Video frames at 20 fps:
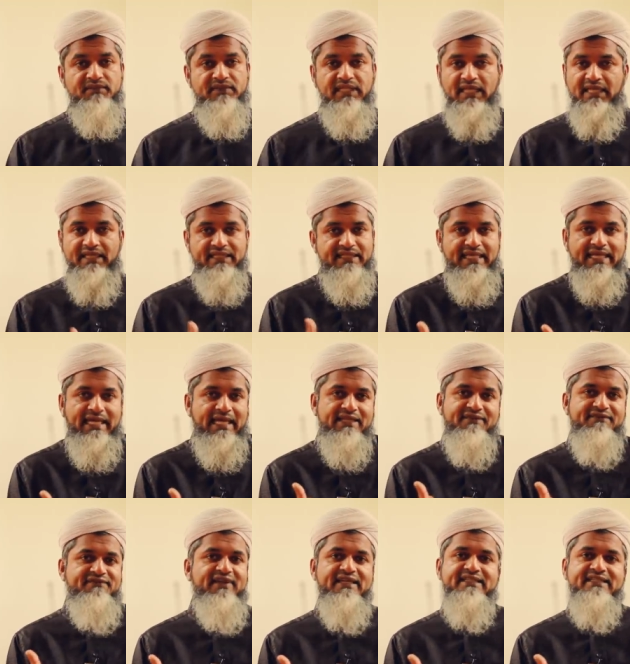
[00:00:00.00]
they, they get
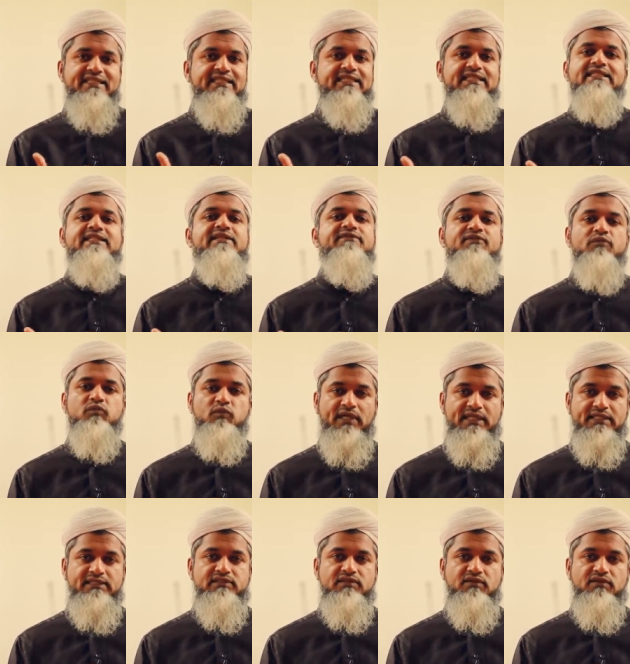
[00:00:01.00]
affected in different
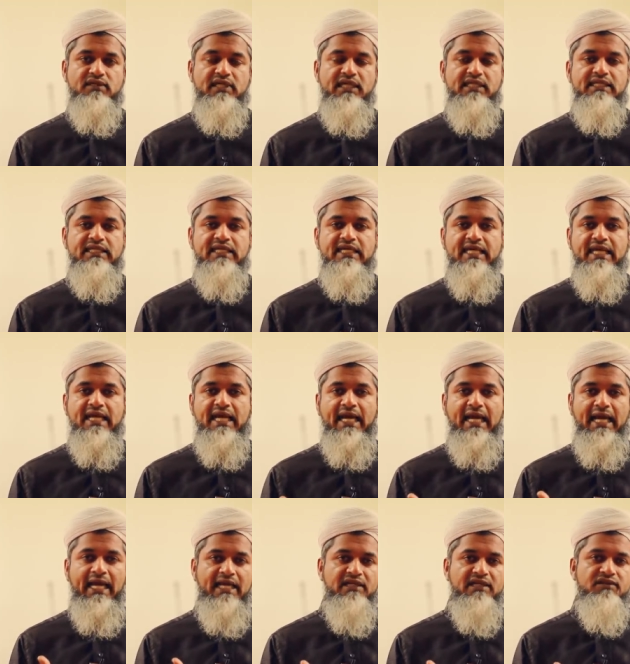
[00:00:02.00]
ways, okay?
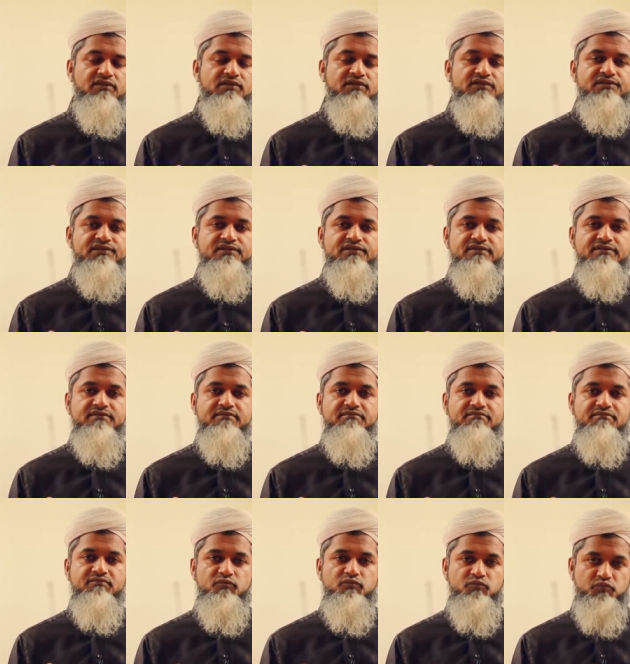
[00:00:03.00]
Adults
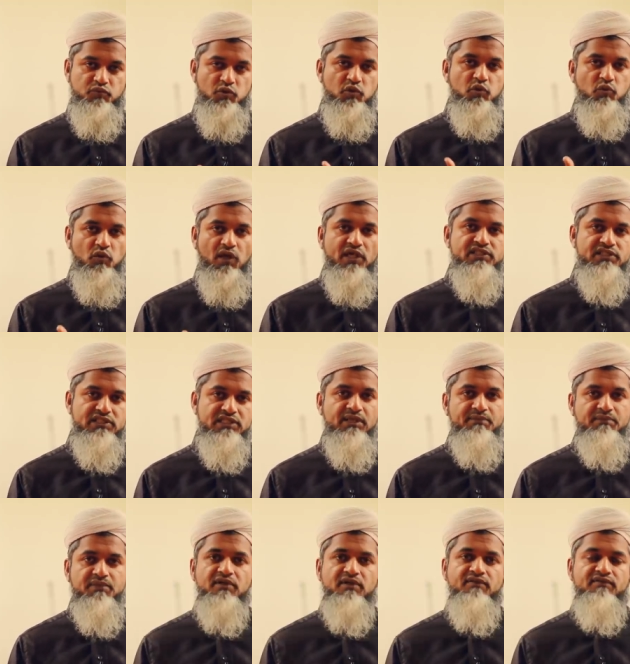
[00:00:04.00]
who watch a
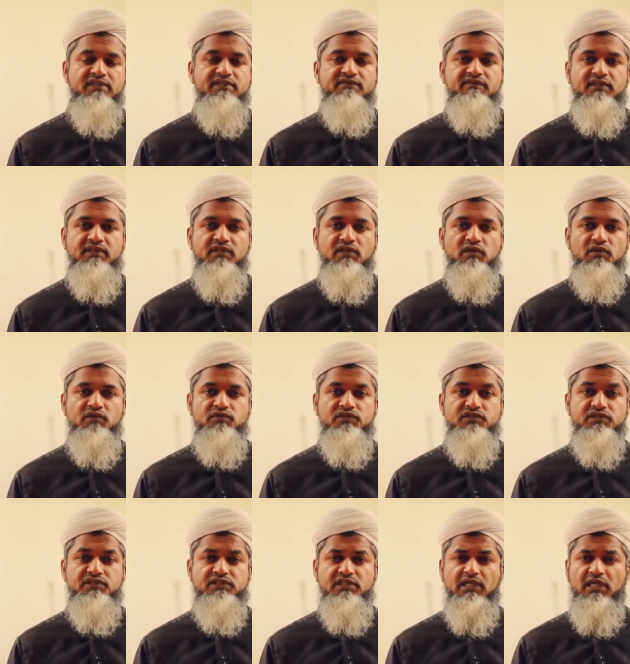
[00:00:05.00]
number of these
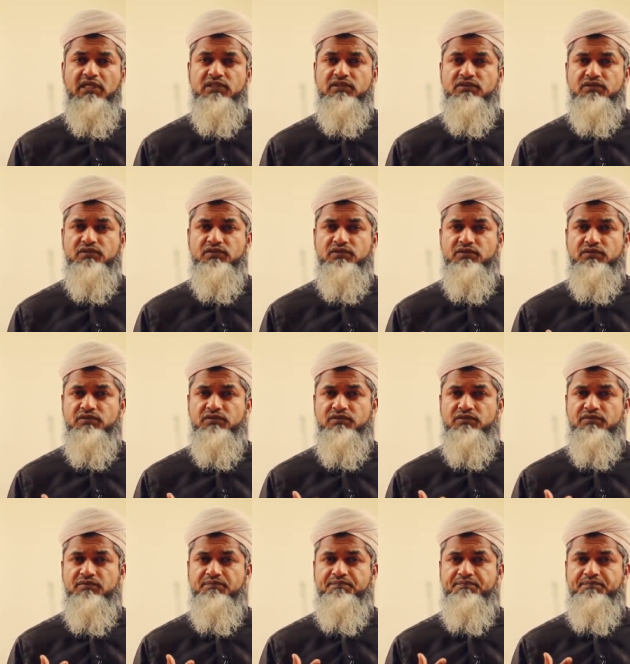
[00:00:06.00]
videos turn
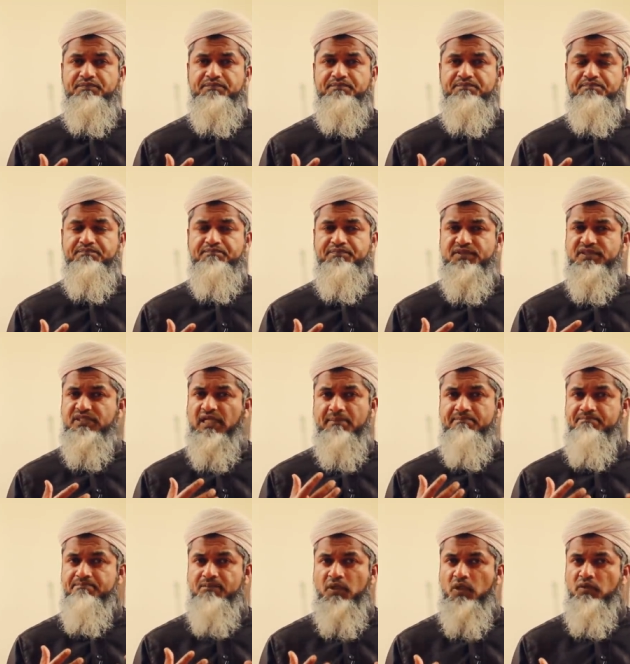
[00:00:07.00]
to start
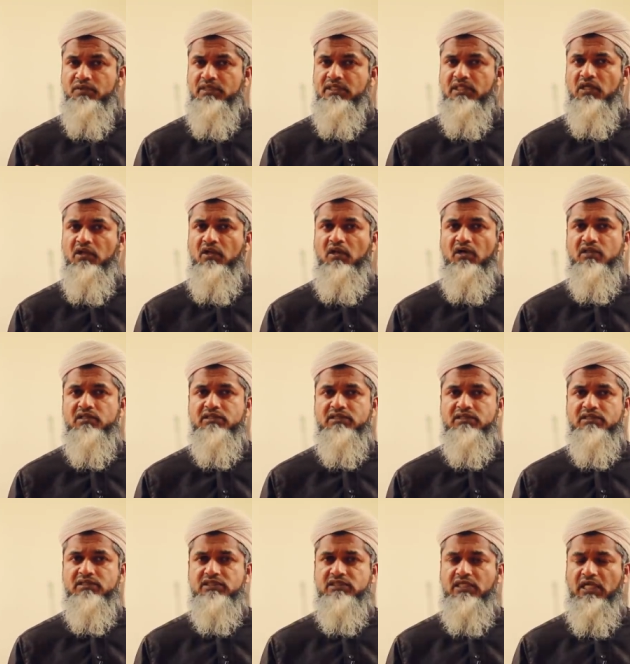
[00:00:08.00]
moaning a lot,
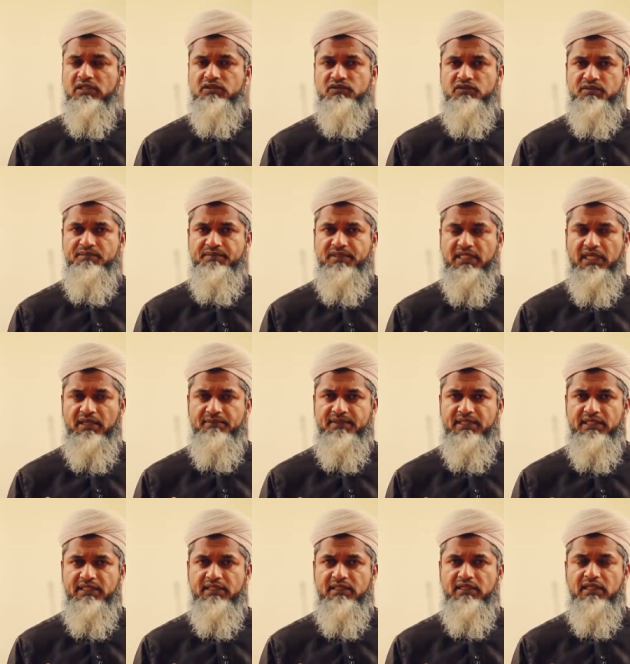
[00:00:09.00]
start to
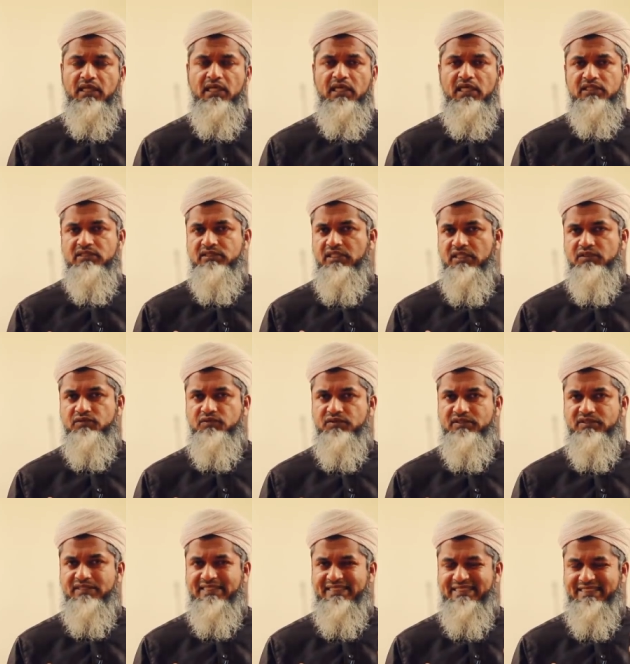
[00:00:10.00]
becoming, start to
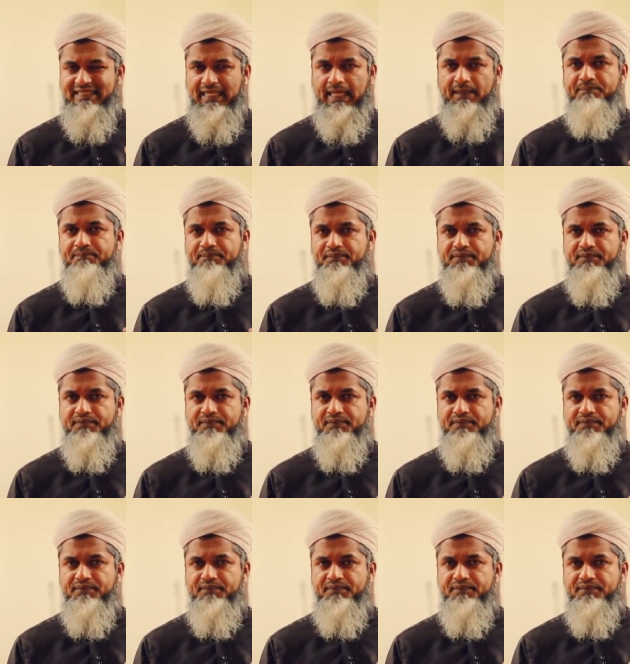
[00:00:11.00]
snap,